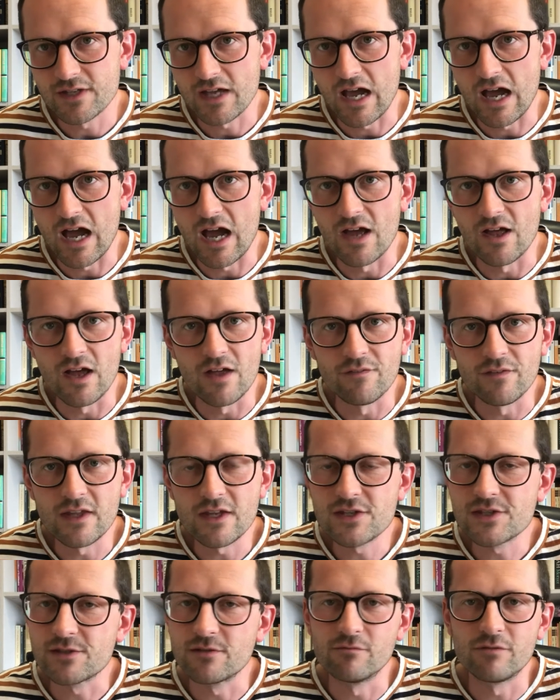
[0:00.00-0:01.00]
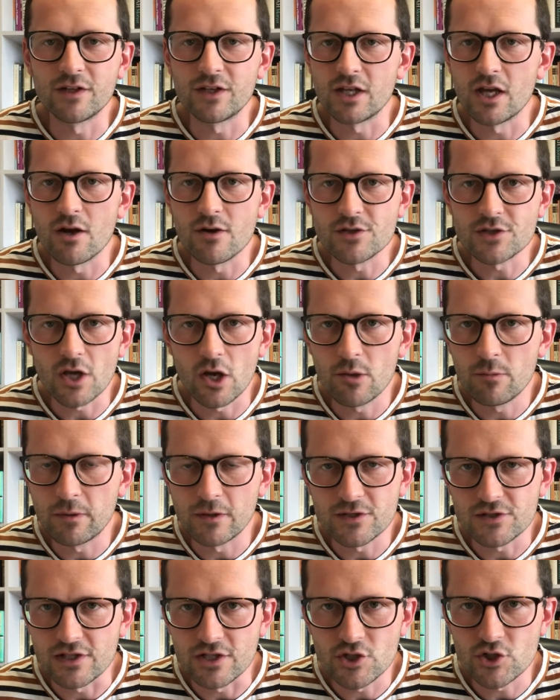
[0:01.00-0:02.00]
And this video is
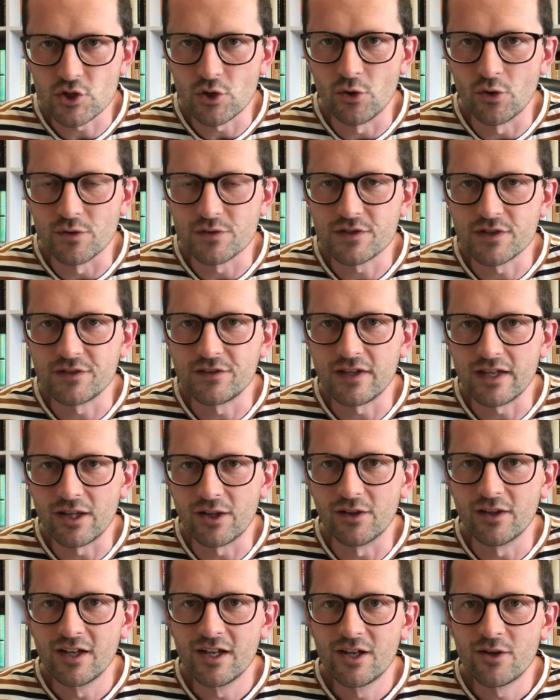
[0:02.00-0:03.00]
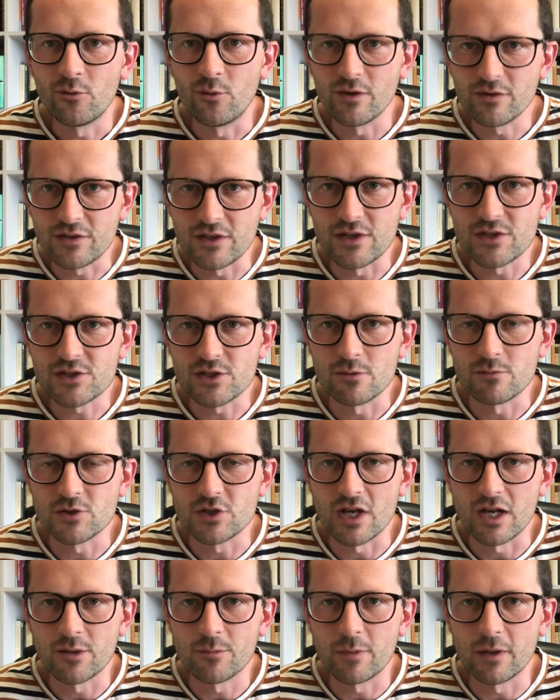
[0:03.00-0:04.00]
hopelessly short to deal with this subject.